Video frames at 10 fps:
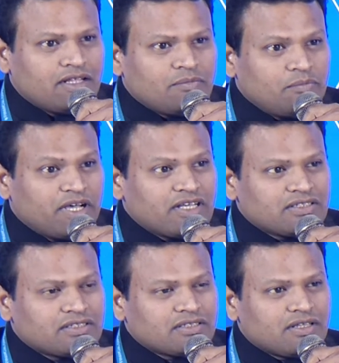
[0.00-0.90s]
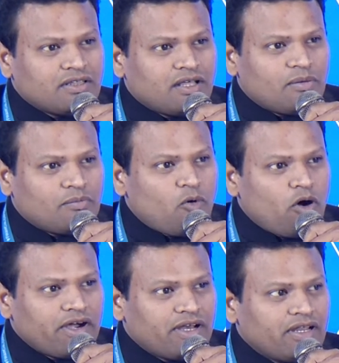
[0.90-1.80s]
because the
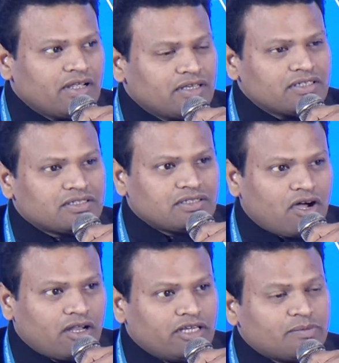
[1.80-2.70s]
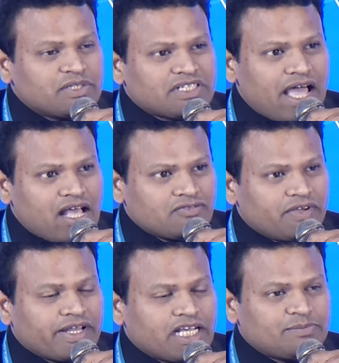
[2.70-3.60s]
monitoring is not that much as we
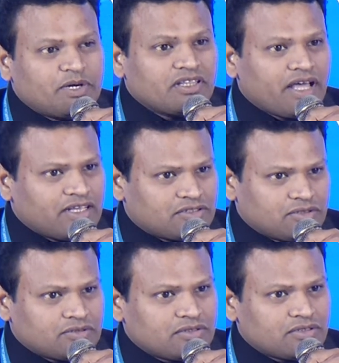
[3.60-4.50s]
can expect in the ICUs.